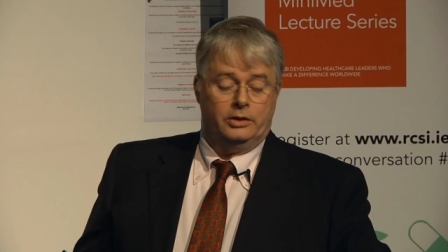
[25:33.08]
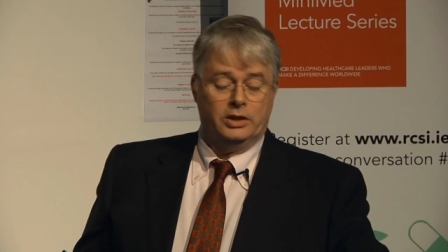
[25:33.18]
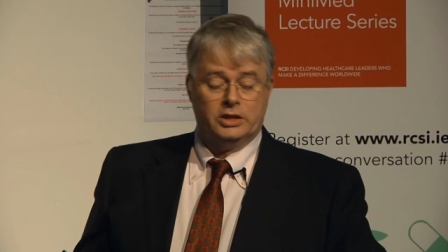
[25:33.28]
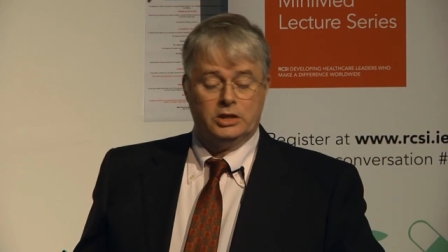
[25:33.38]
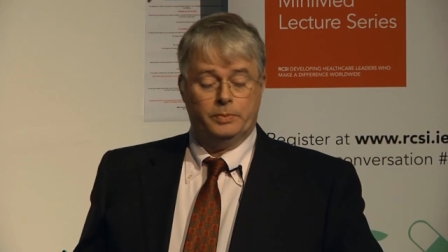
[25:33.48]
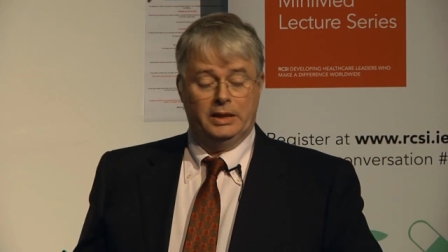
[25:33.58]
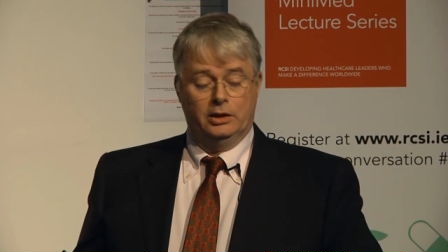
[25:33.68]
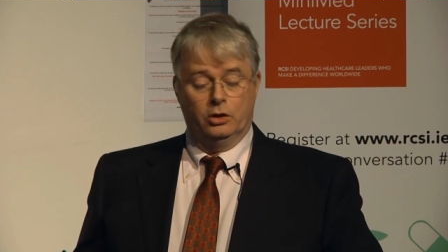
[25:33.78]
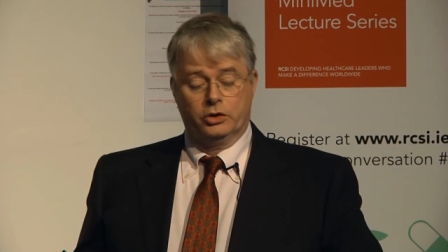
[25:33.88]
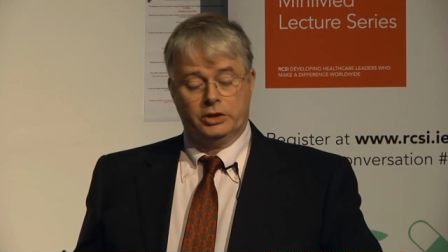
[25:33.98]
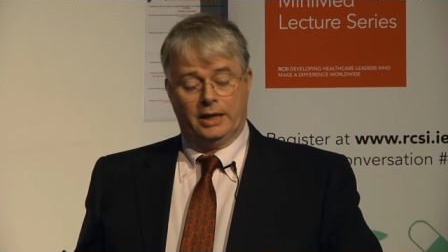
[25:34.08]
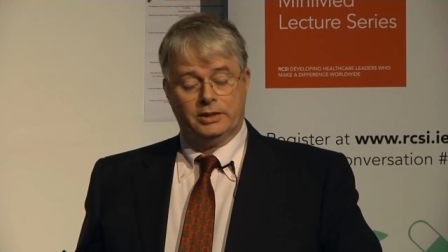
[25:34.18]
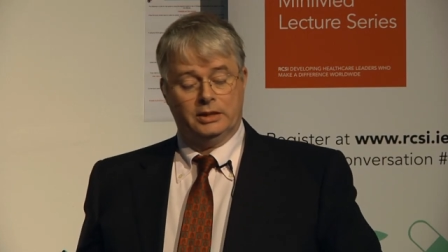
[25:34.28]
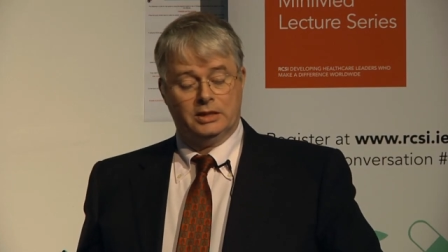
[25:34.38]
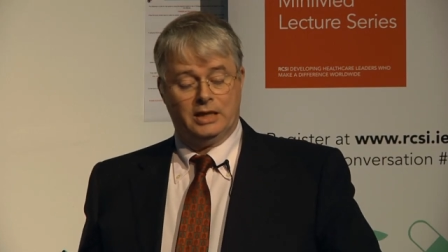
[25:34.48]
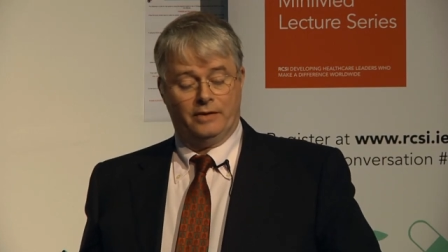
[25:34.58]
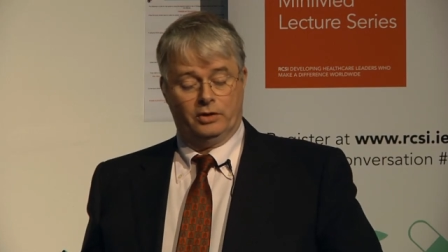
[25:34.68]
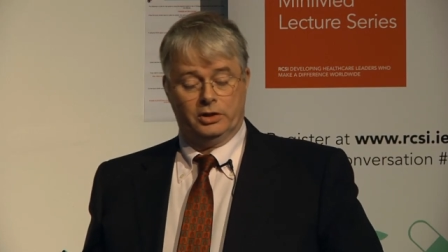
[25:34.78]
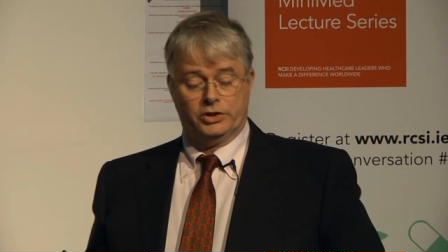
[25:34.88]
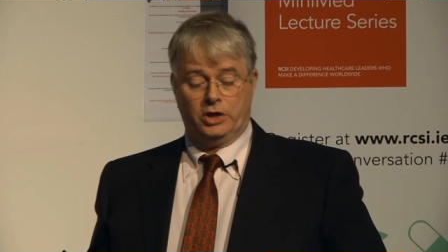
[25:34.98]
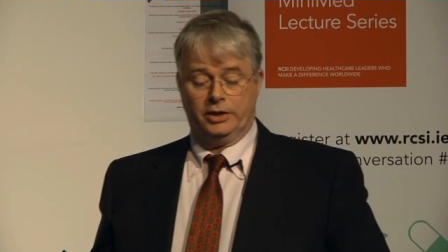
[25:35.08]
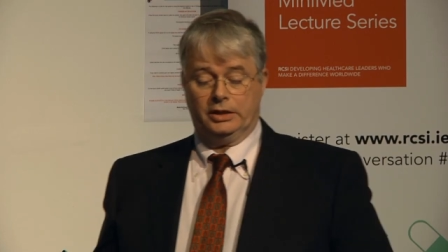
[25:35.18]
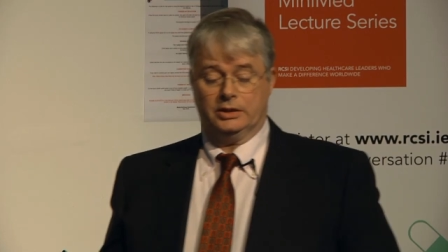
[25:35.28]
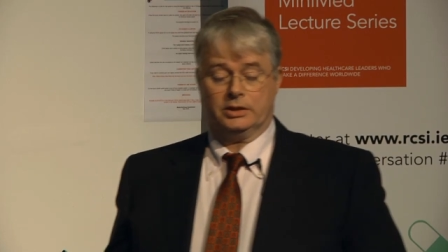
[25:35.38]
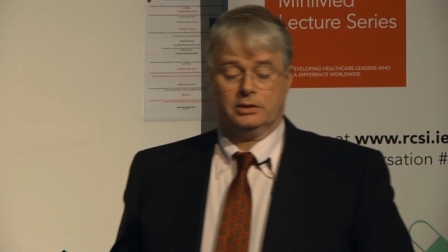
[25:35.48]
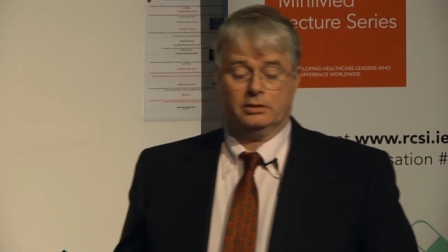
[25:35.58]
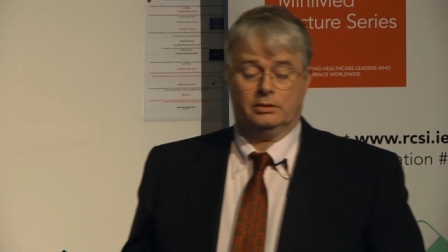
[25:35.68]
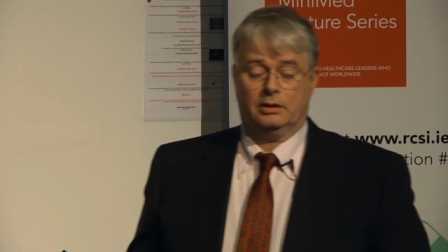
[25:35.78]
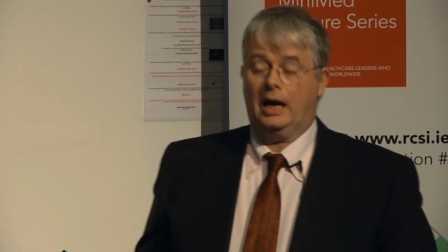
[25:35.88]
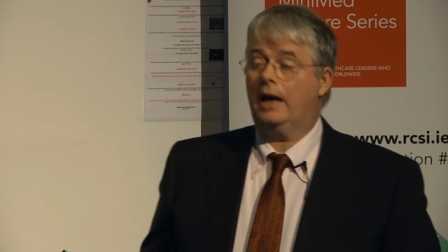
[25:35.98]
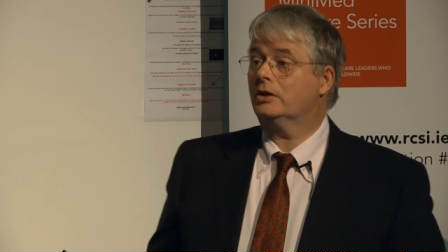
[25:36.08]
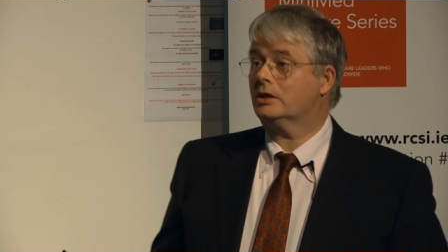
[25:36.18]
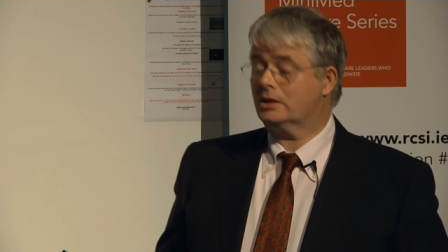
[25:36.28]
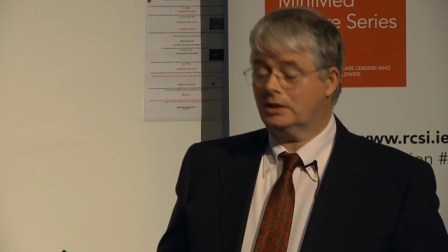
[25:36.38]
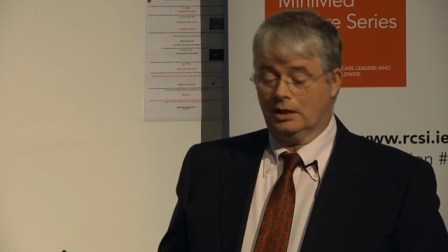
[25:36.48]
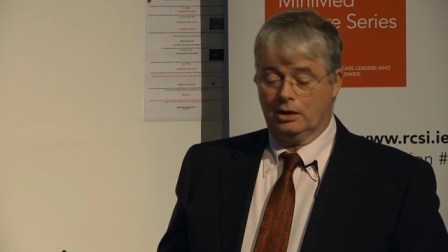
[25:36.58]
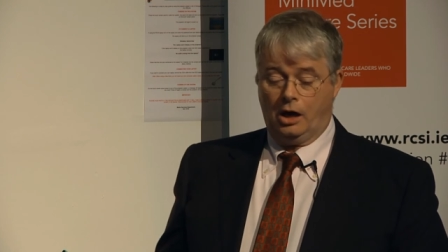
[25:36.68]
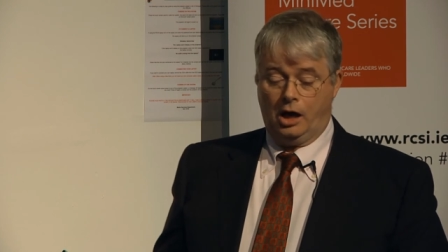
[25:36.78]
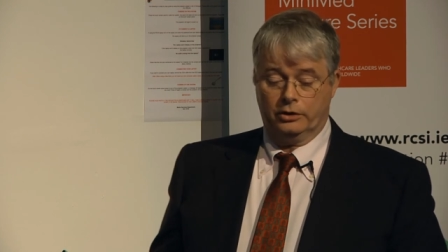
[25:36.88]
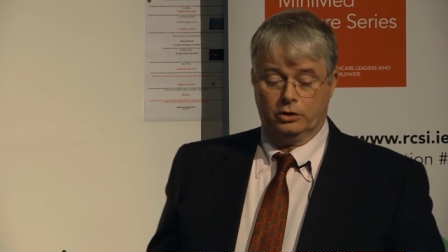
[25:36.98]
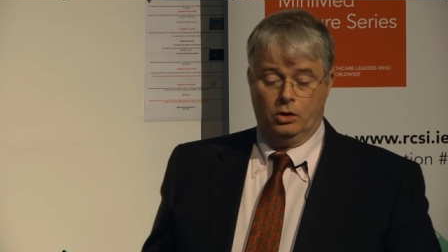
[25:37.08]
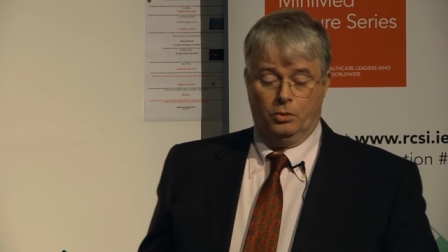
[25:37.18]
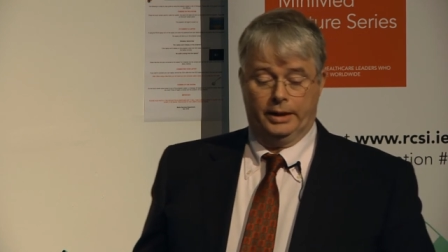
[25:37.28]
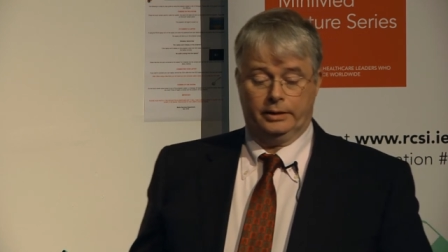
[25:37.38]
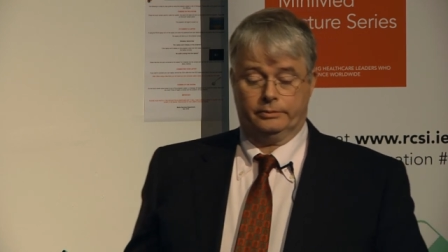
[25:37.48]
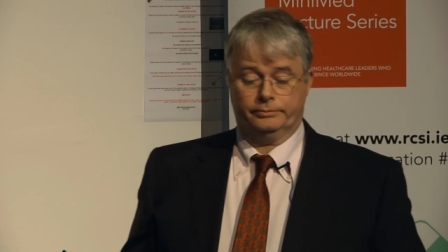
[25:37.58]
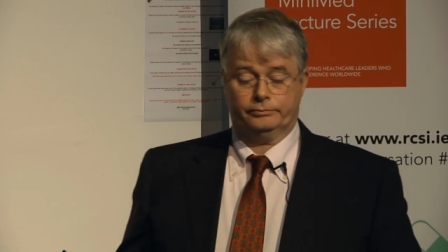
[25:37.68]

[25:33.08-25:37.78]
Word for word: This has been looked at in several studies and is still ongoing.